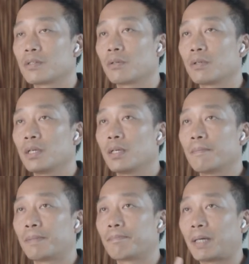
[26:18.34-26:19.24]
So,
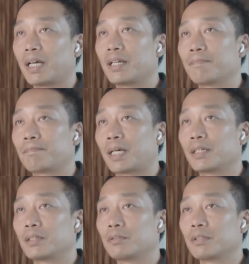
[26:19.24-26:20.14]
but
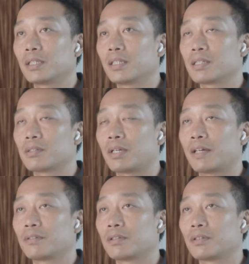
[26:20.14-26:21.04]
by doing this, you
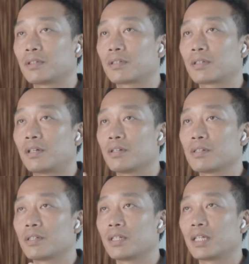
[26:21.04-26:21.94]
have to
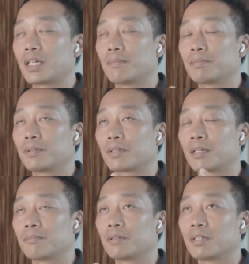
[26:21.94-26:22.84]
constantly
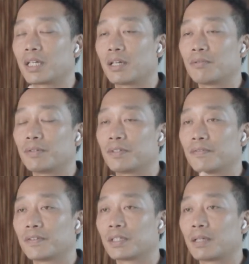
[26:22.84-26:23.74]
communicate with
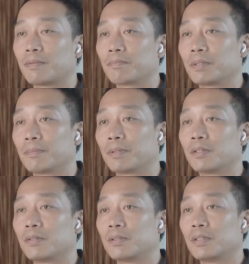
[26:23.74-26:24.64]
different type of
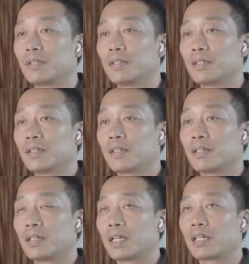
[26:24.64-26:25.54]
people,
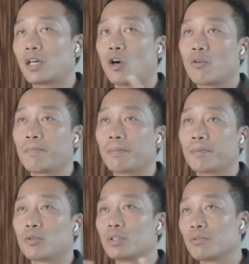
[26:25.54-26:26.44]
like old
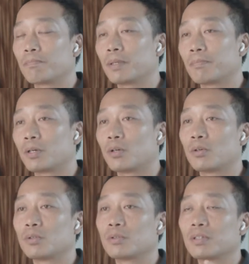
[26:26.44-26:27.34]
people, new
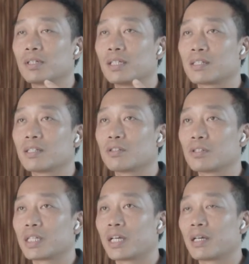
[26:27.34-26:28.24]
people, listen
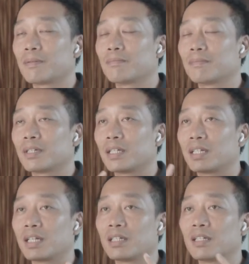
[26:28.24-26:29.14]
to them,
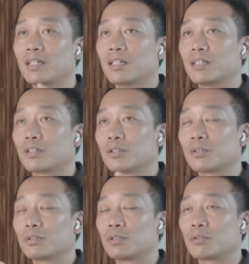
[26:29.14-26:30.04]
and then
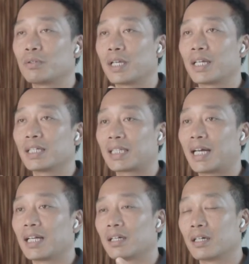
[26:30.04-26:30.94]
to create a
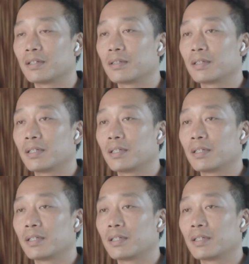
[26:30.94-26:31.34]
dialogue.